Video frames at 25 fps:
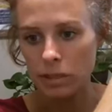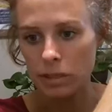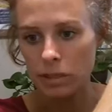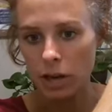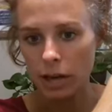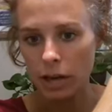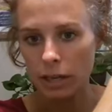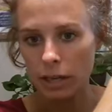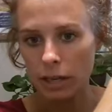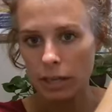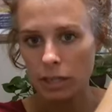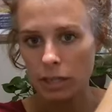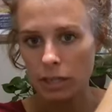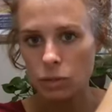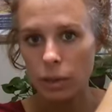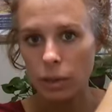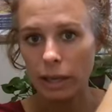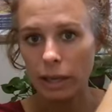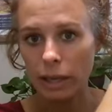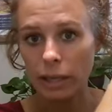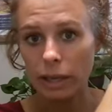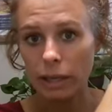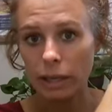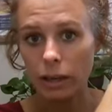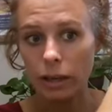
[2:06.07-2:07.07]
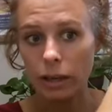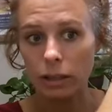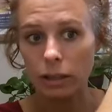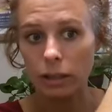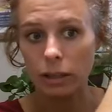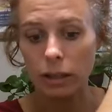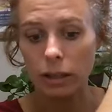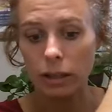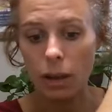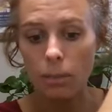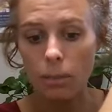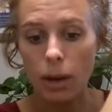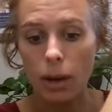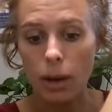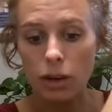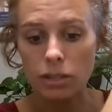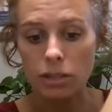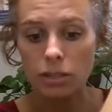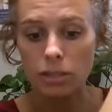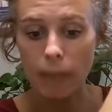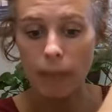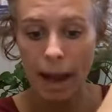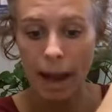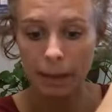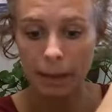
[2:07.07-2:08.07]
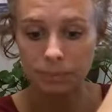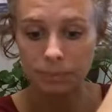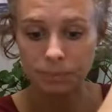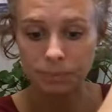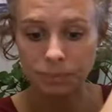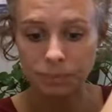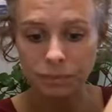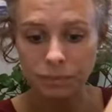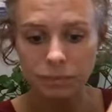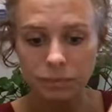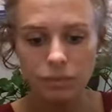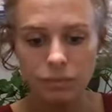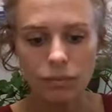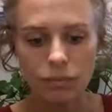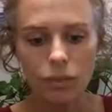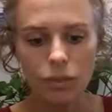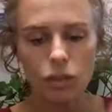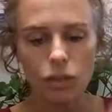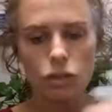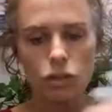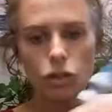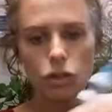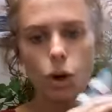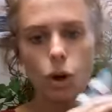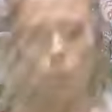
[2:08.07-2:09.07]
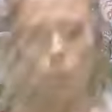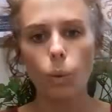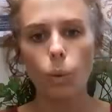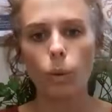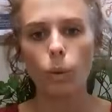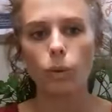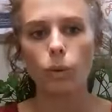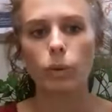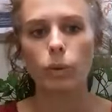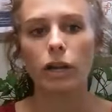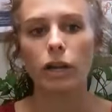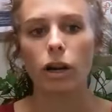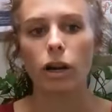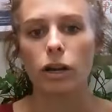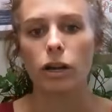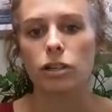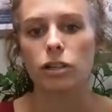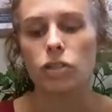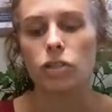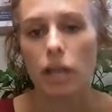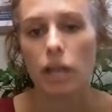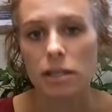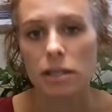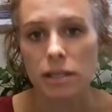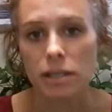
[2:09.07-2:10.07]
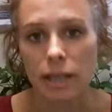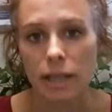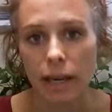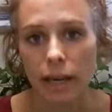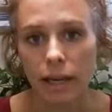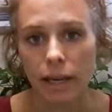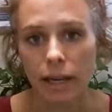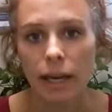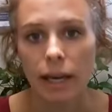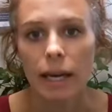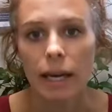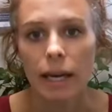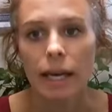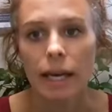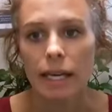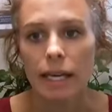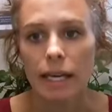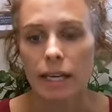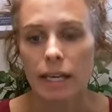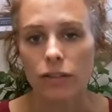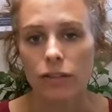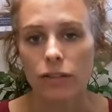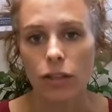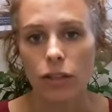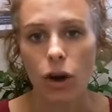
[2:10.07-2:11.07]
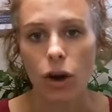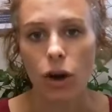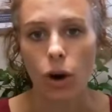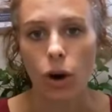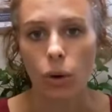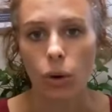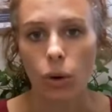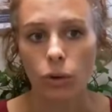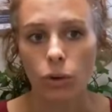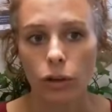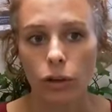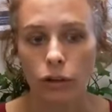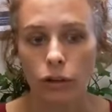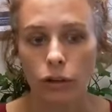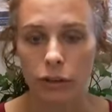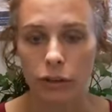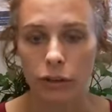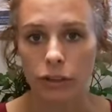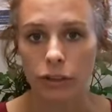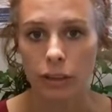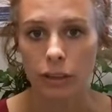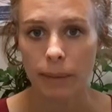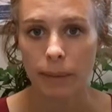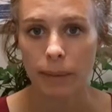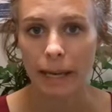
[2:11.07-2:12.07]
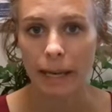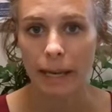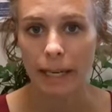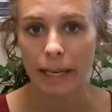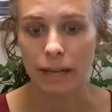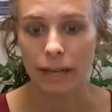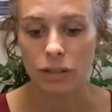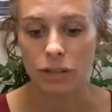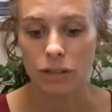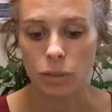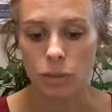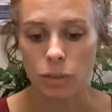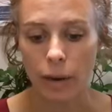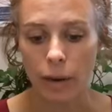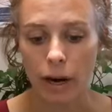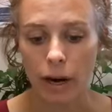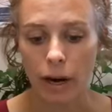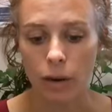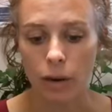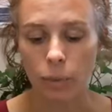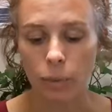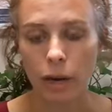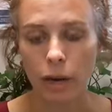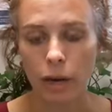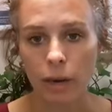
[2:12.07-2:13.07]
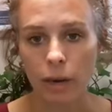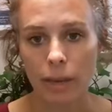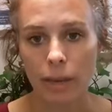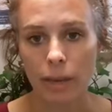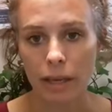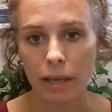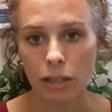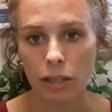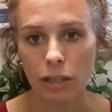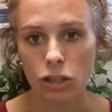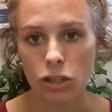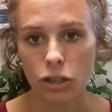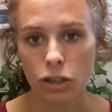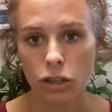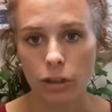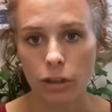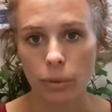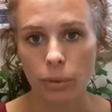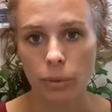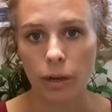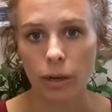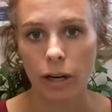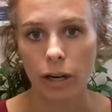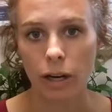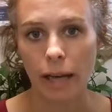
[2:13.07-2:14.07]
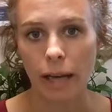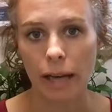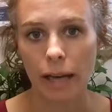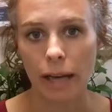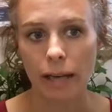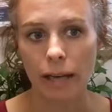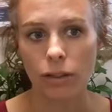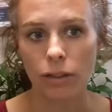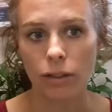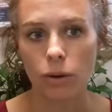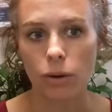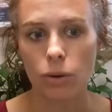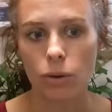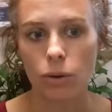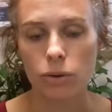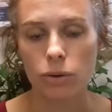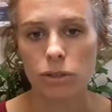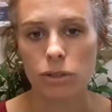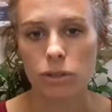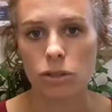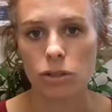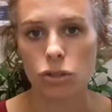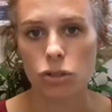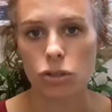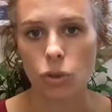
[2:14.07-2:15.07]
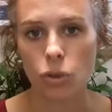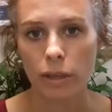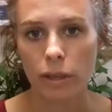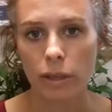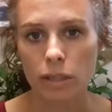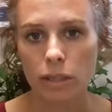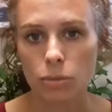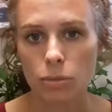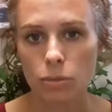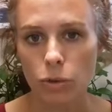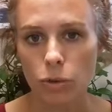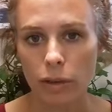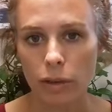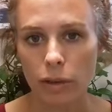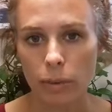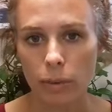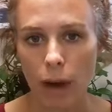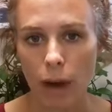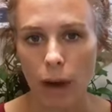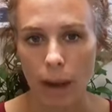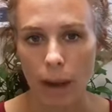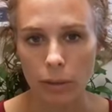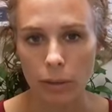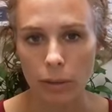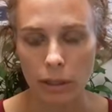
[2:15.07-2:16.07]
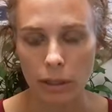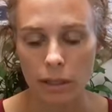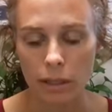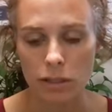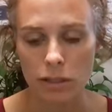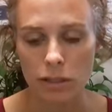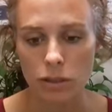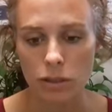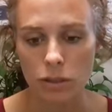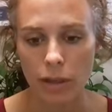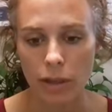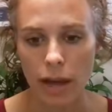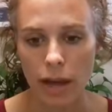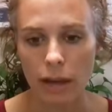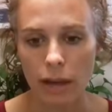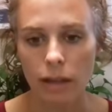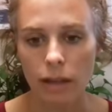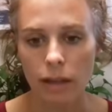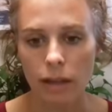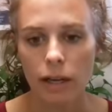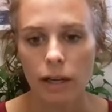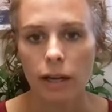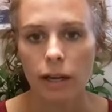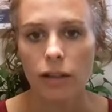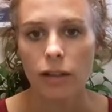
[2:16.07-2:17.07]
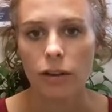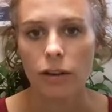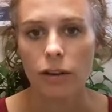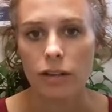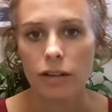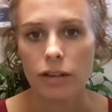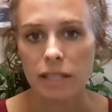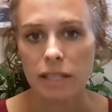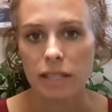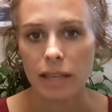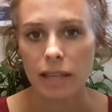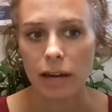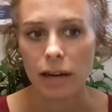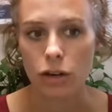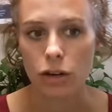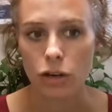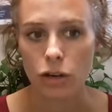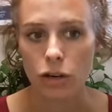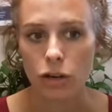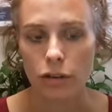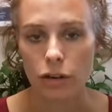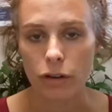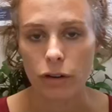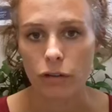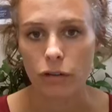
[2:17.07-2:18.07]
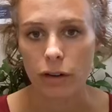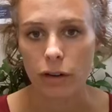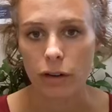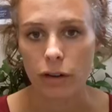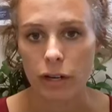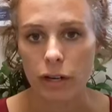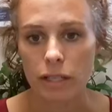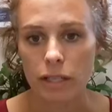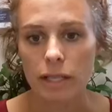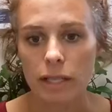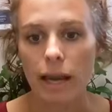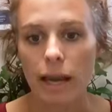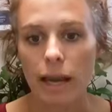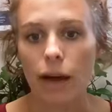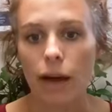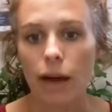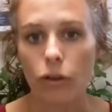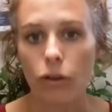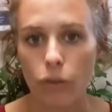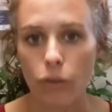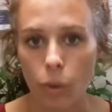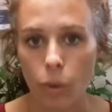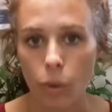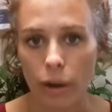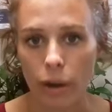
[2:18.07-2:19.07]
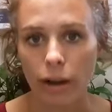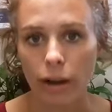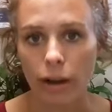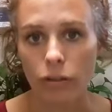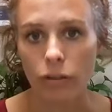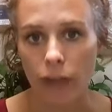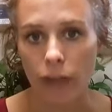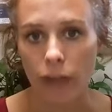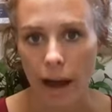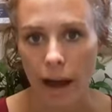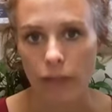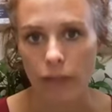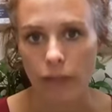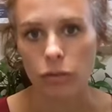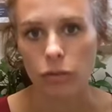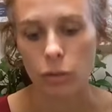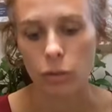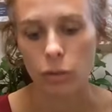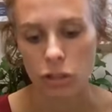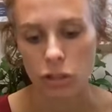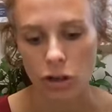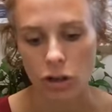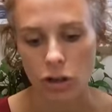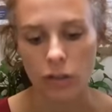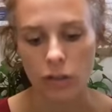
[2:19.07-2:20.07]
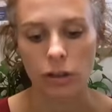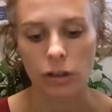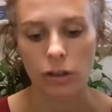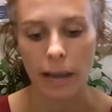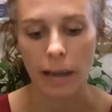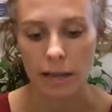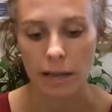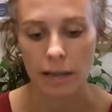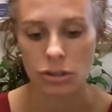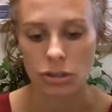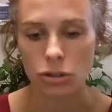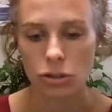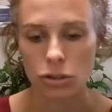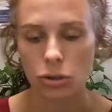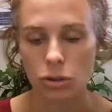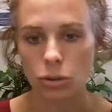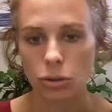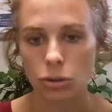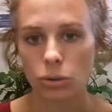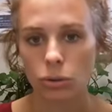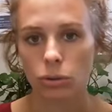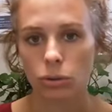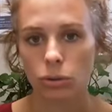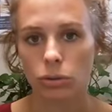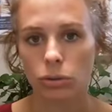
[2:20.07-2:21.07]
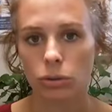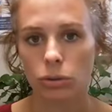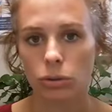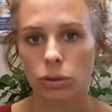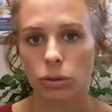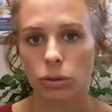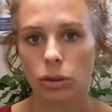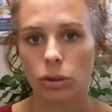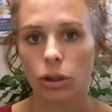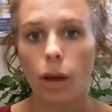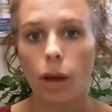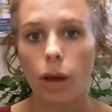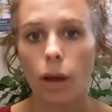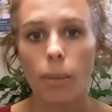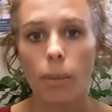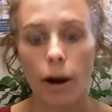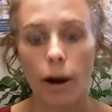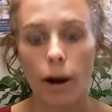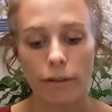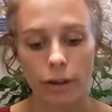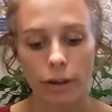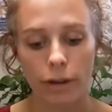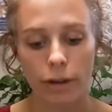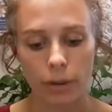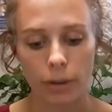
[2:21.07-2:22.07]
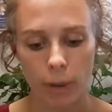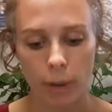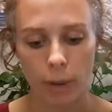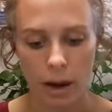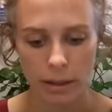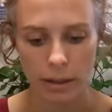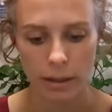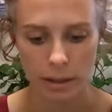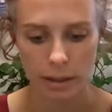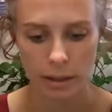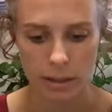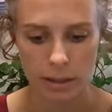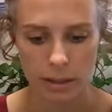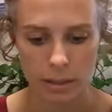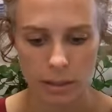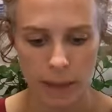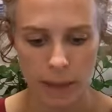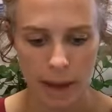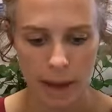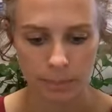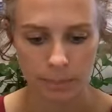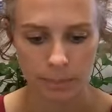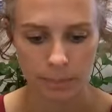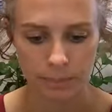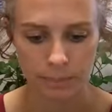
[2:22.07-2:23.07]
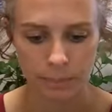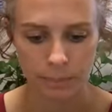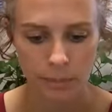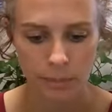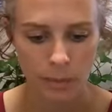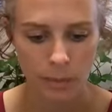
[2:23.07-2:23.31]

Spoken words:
is starting is right here in the lumbar spine. So when we are adjusting, even though you're feeling the pain elsewhere, we are making sure that we are getting those joints moving properly so that there isn't that nerve interference at L4 and L5, which are the last 2 lumbar vertebrae in the spine.